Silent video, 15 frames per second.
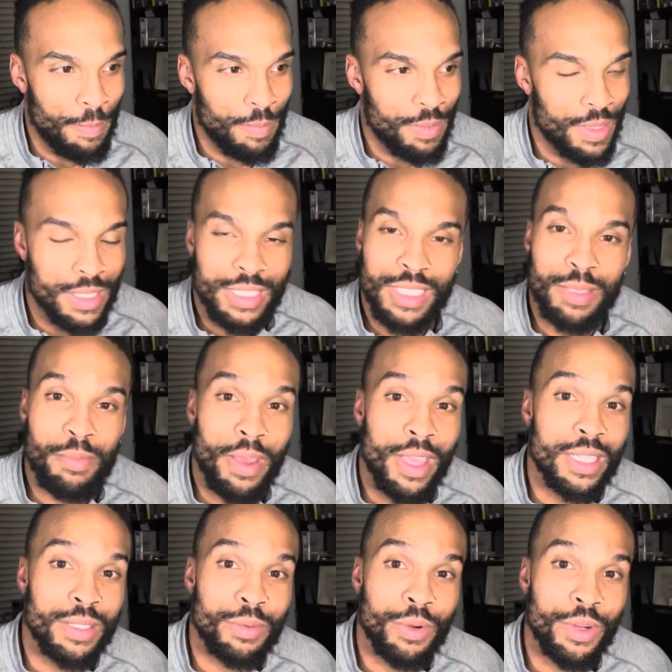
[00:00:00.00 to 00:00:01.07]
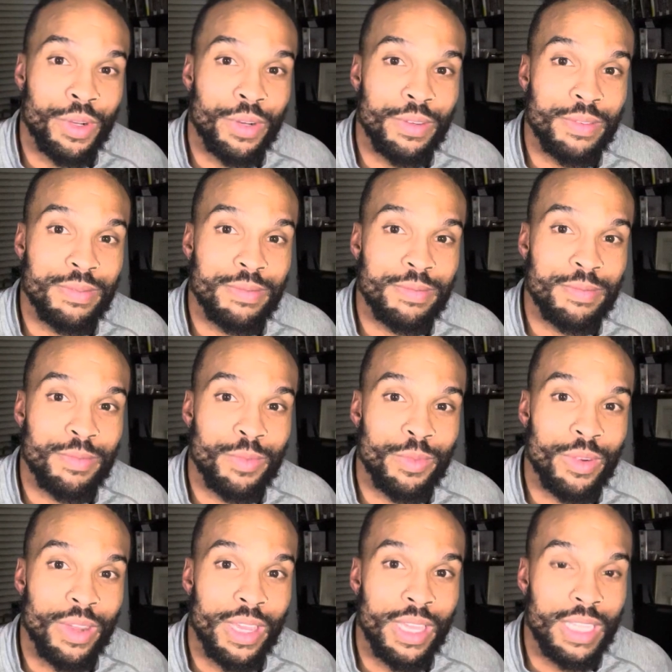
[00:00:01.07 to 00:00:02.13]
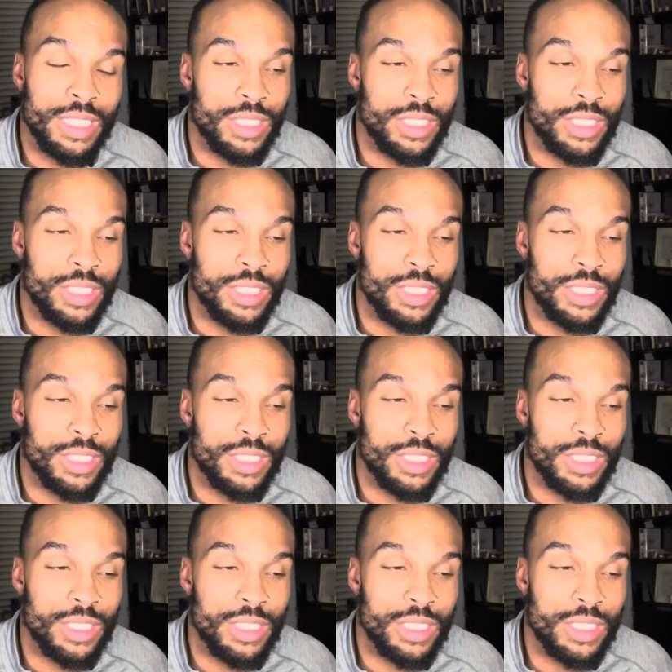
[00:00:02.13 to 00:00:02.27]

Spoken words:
this is the man's world, right?